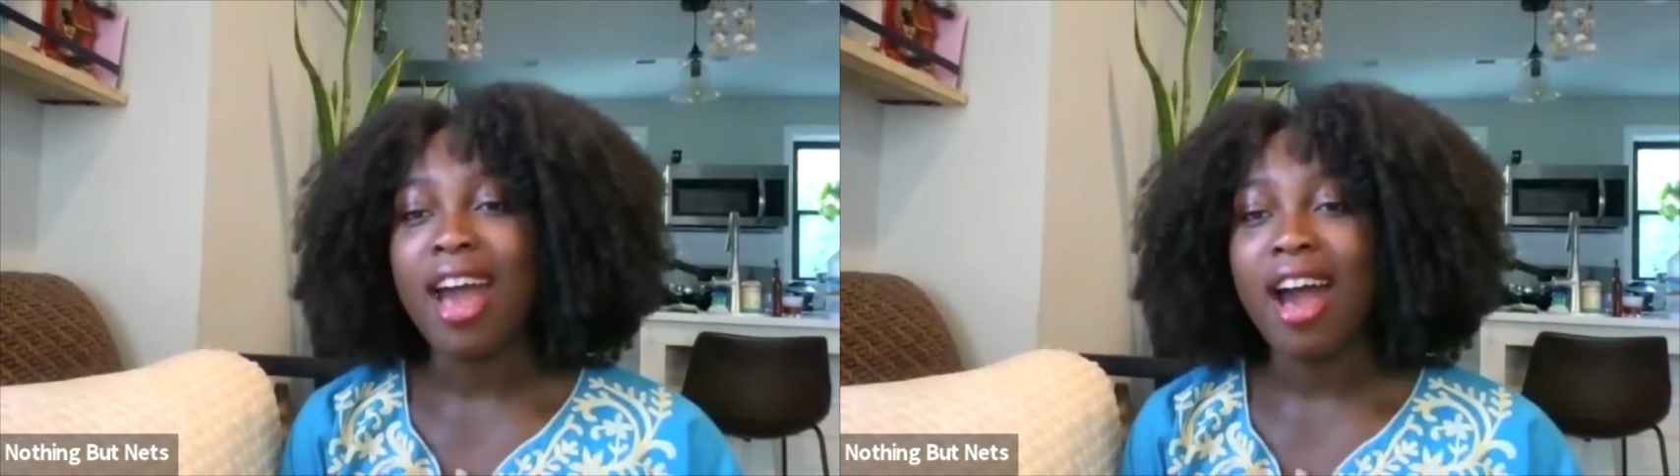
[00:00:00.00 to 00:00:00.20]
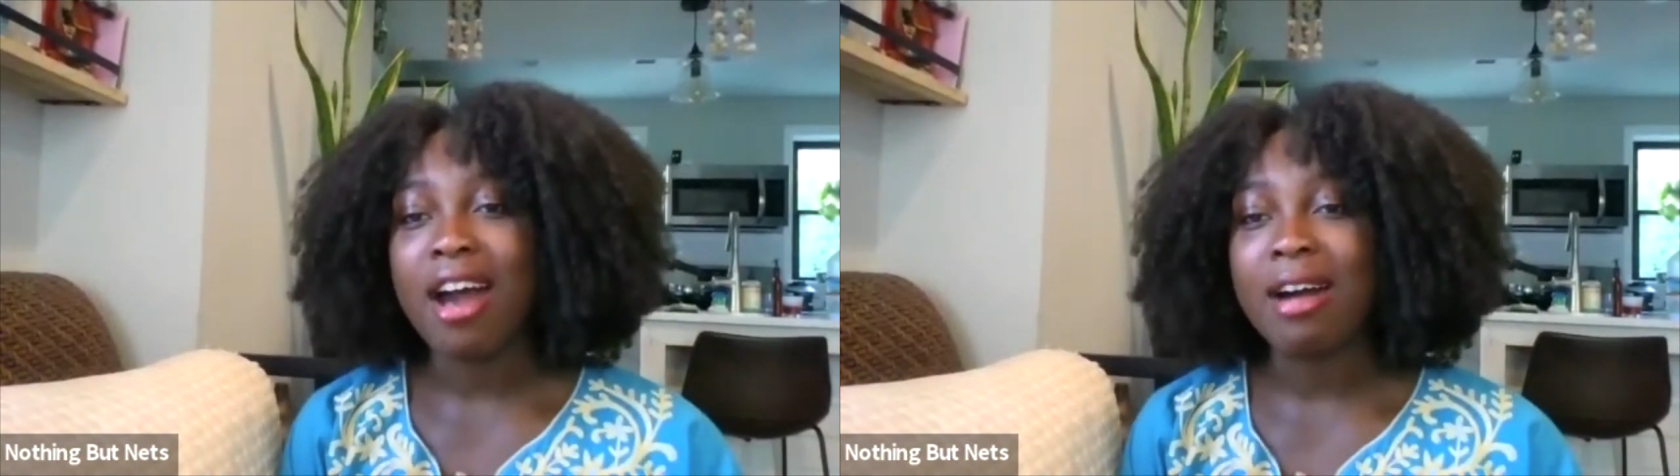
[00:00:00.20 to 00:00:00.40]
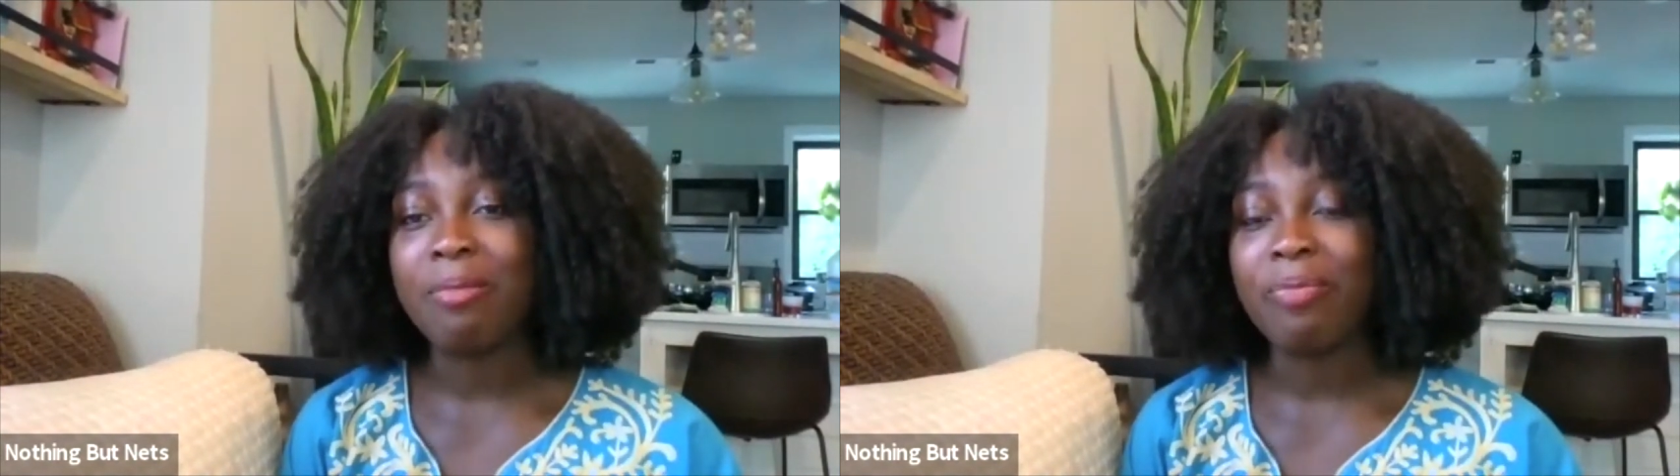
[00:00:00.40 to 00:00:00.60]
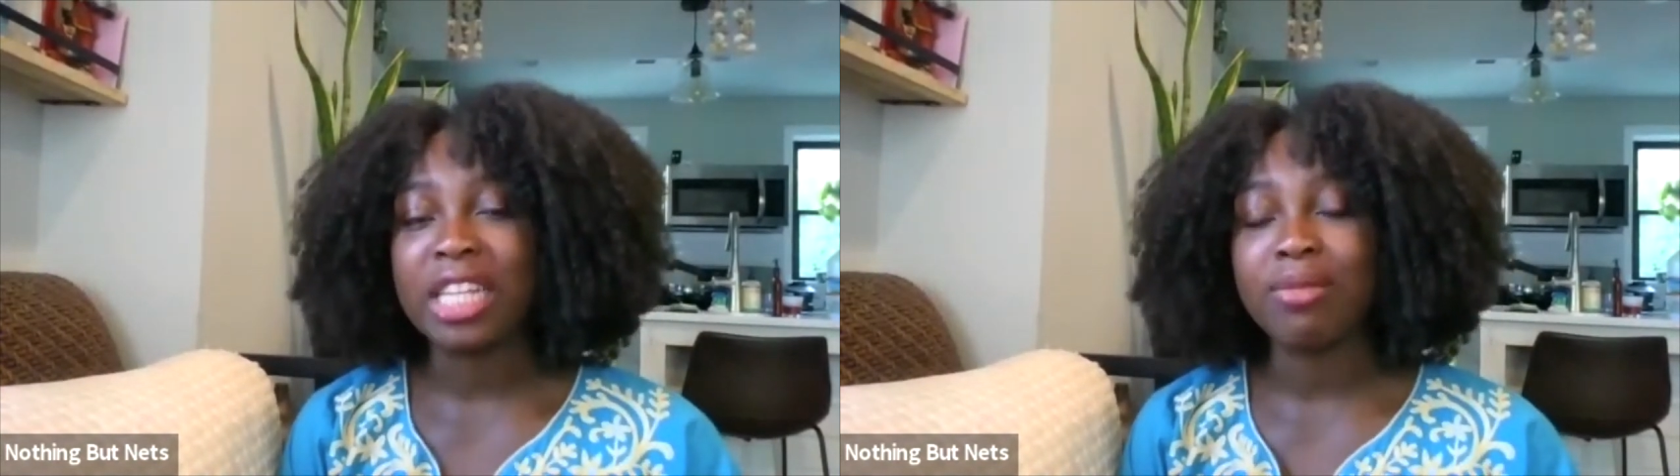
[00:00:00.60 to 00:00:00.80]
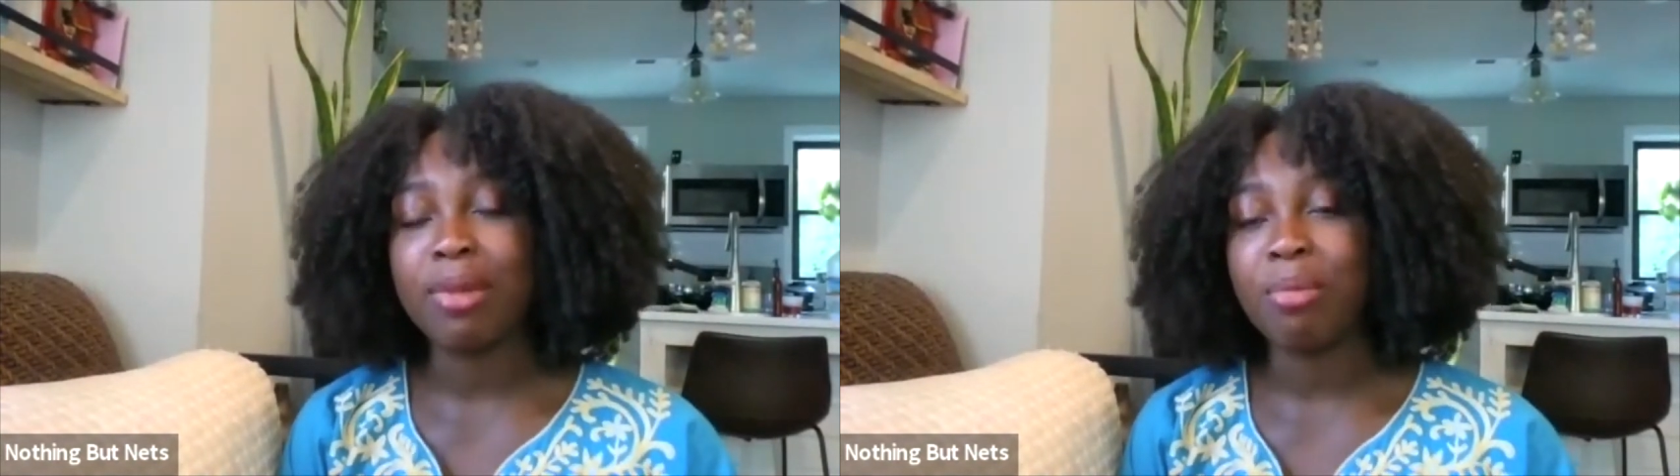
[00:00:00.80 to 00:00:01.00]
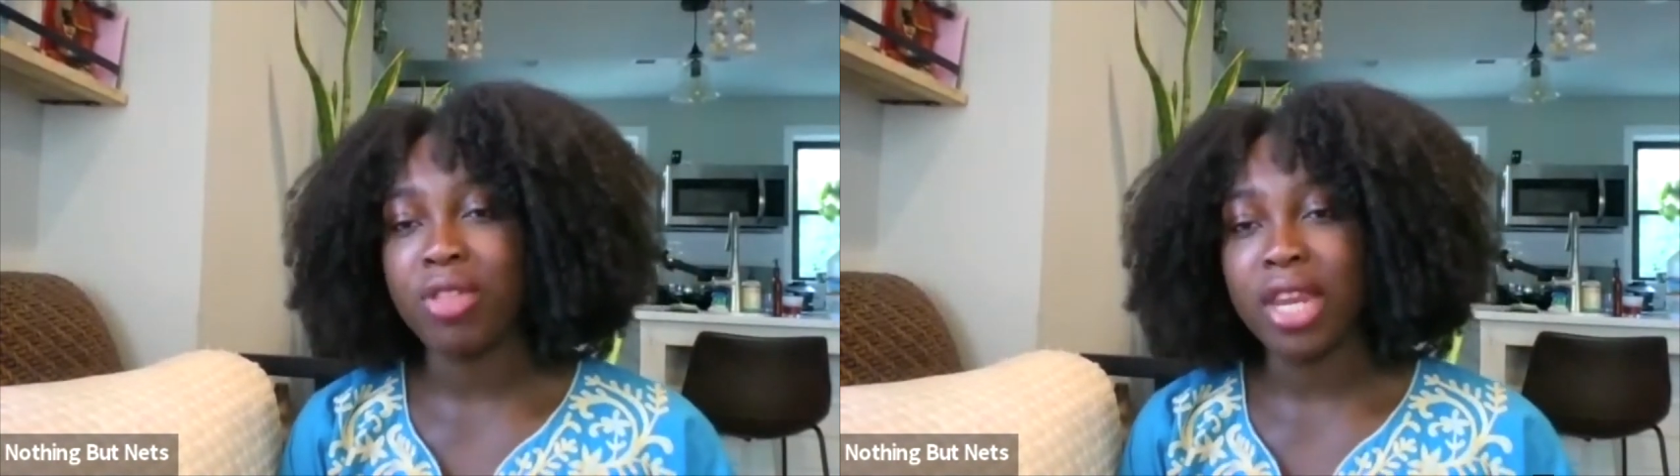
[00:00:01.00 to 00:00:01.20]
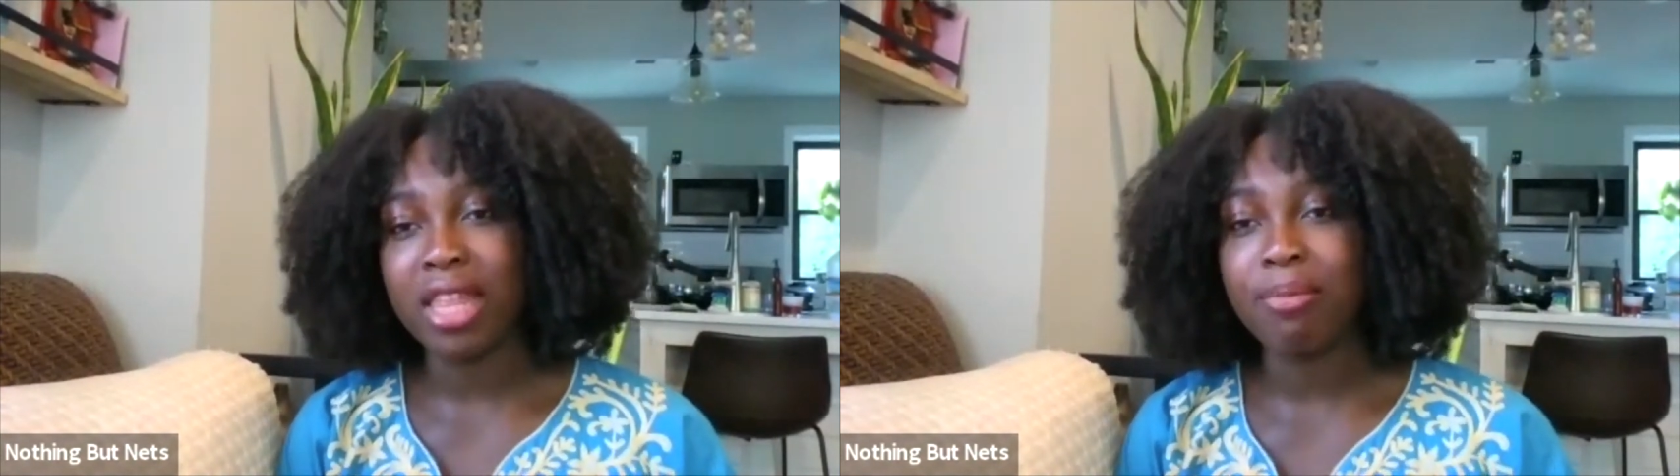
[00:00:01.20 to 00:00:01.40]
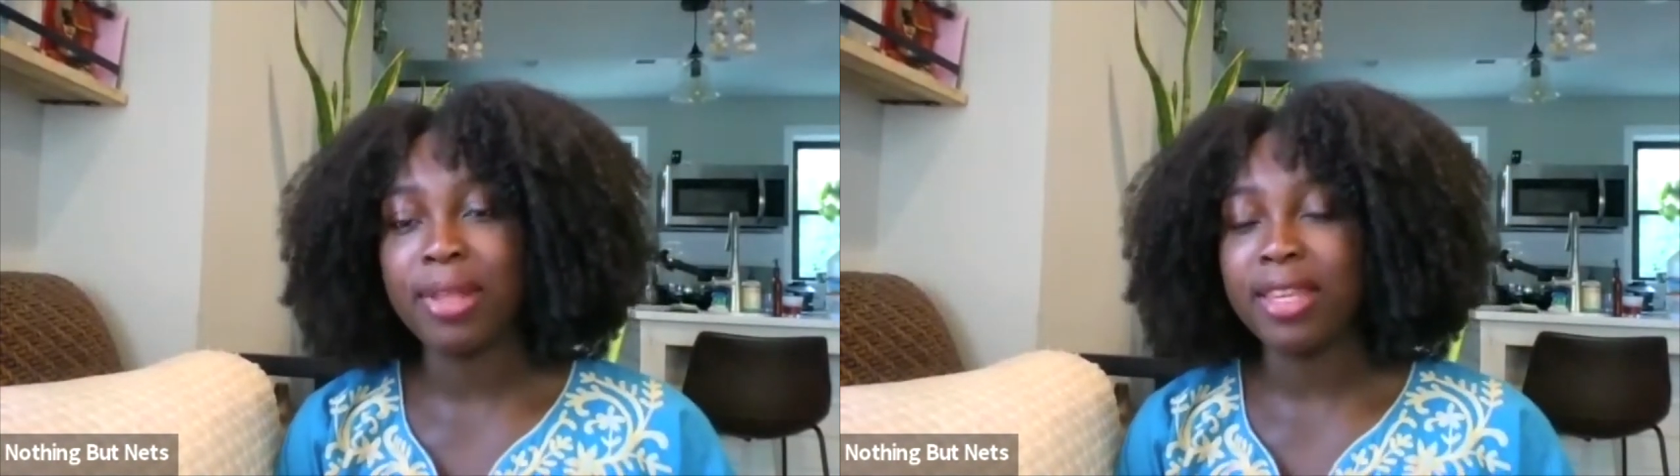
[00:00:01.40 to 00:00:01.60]
as a member of the
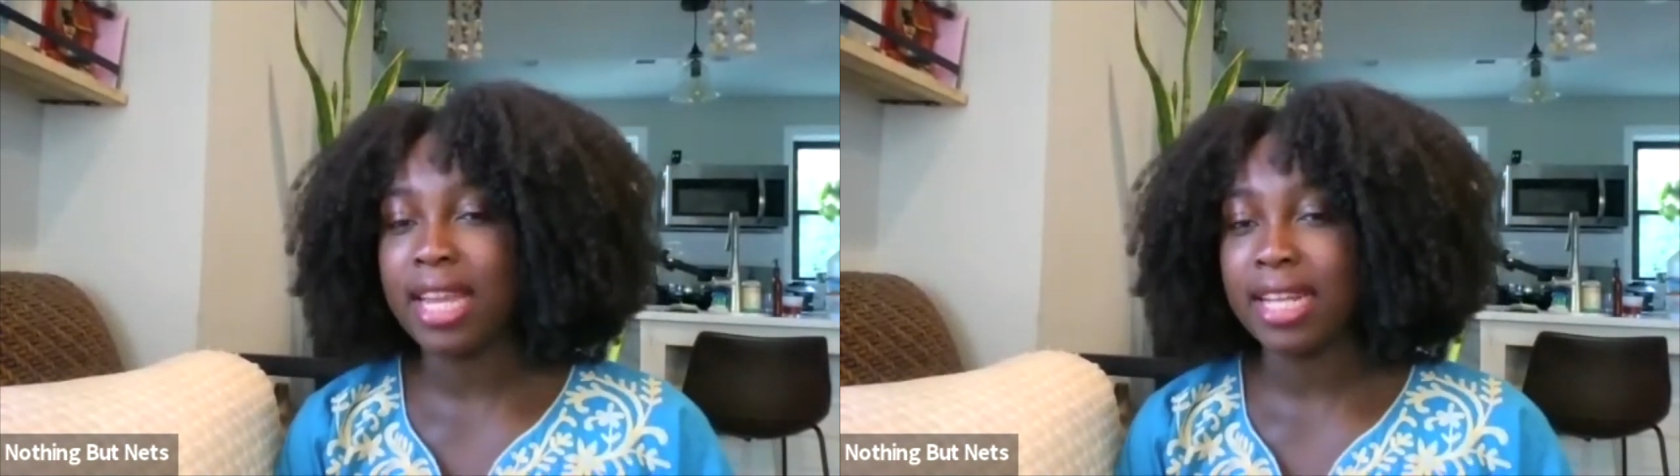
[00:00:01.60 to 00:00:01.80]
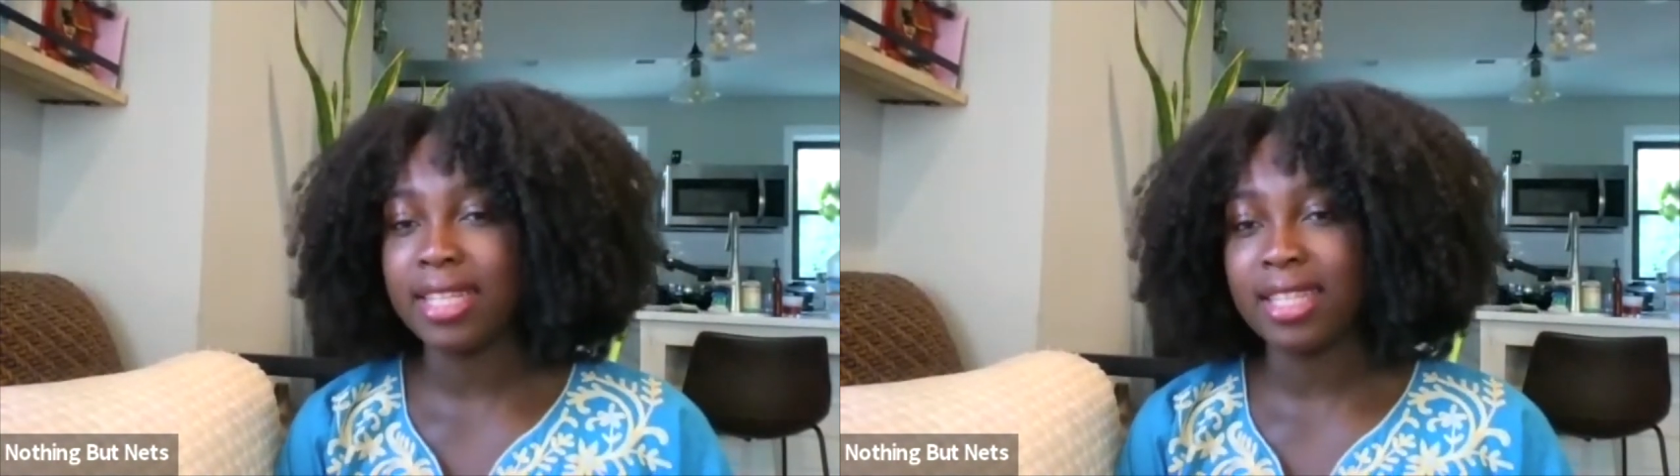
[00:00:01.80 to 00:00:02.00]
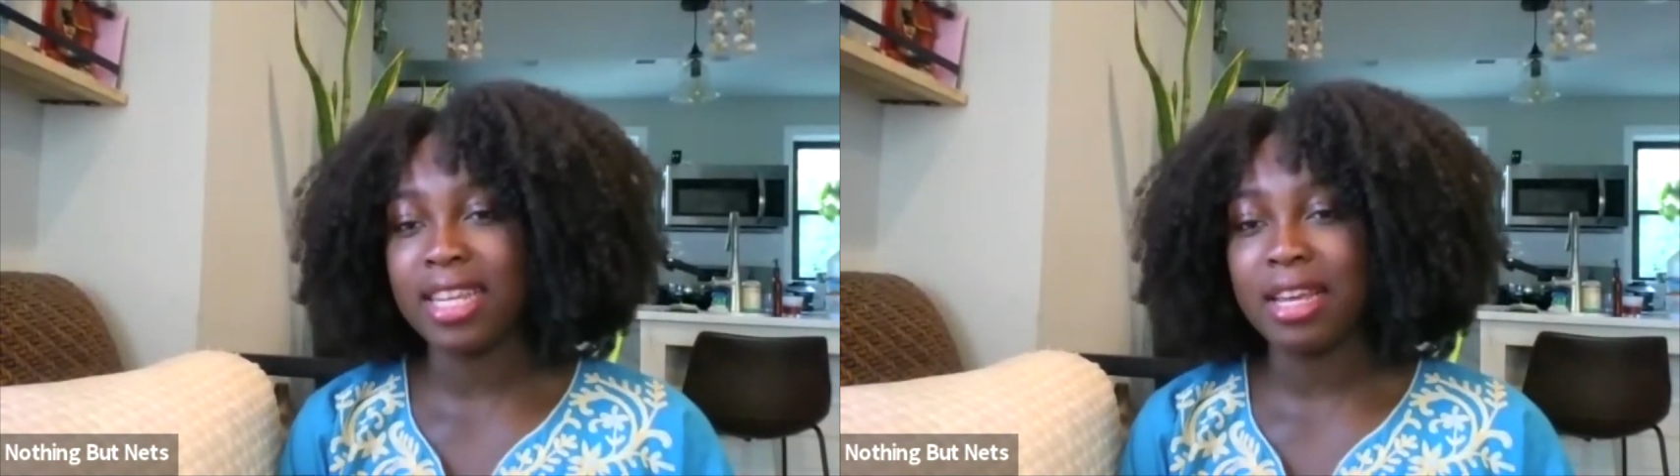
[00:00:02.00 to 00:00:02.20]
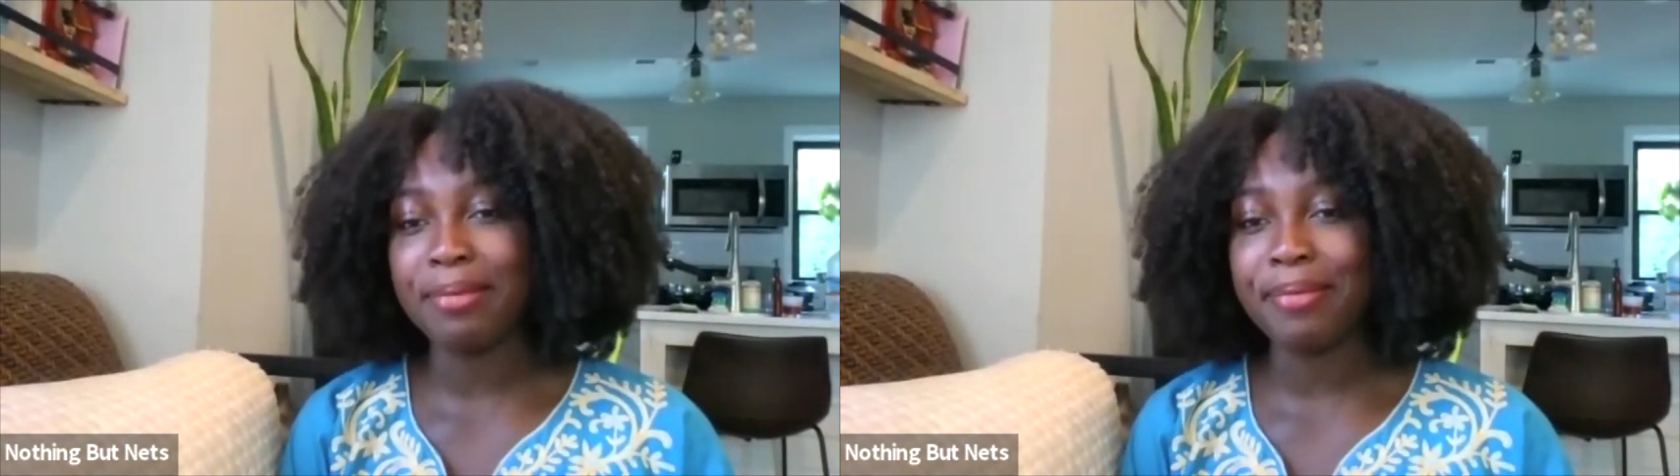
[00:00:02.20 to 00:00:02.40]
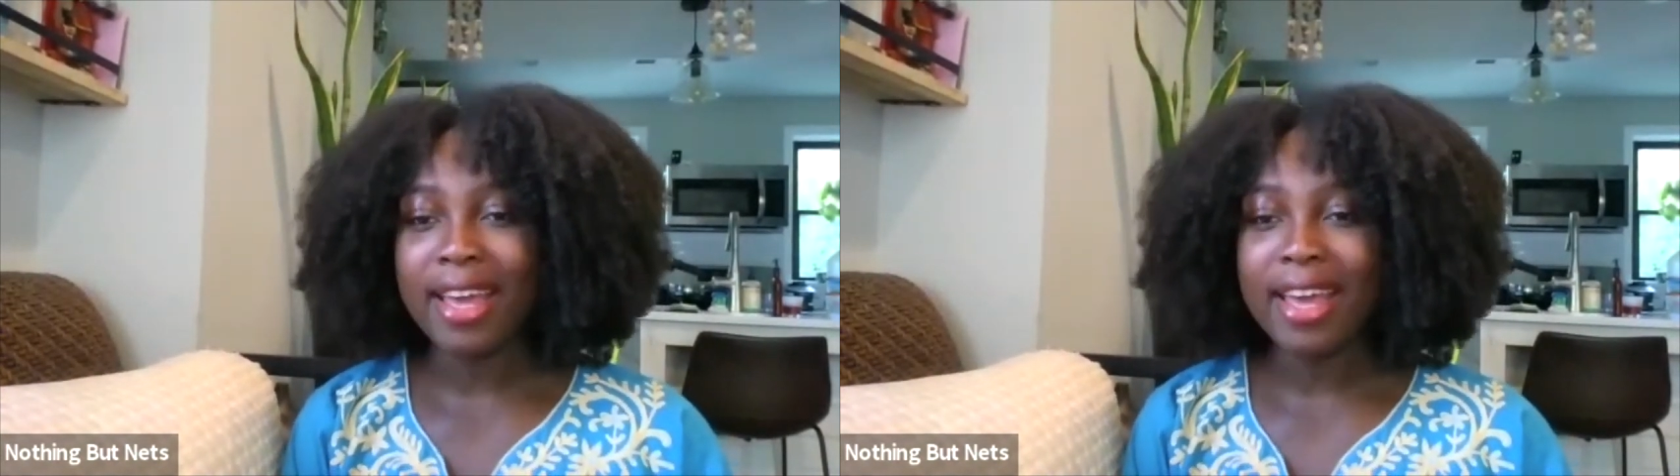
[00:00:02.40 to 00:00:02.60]
Nothing But Nets team.